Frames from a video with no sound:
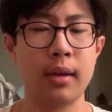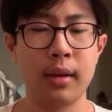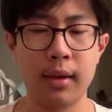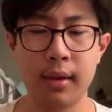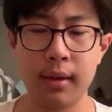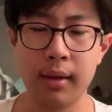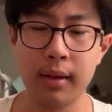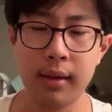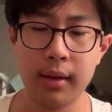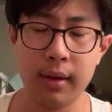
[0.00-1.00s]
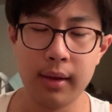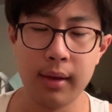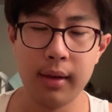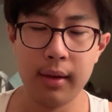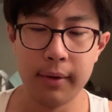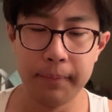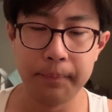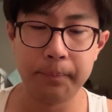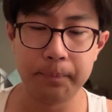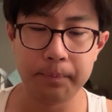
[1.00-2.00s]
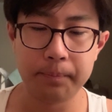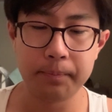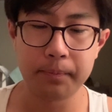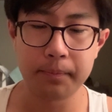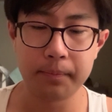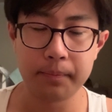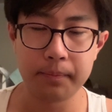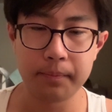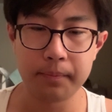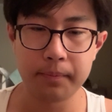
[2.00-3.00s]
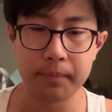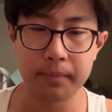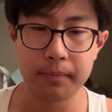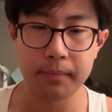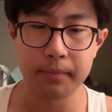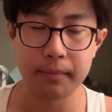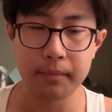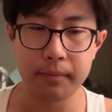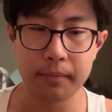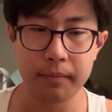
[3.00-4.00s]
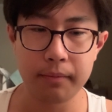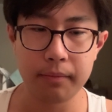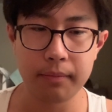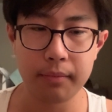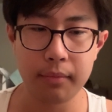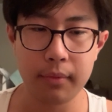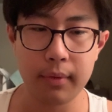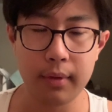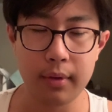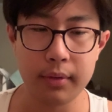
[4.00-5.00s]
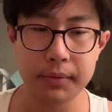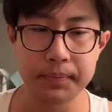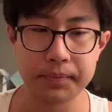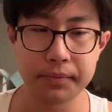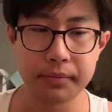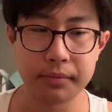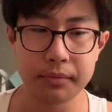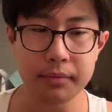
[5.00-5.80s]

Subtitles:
[no speech]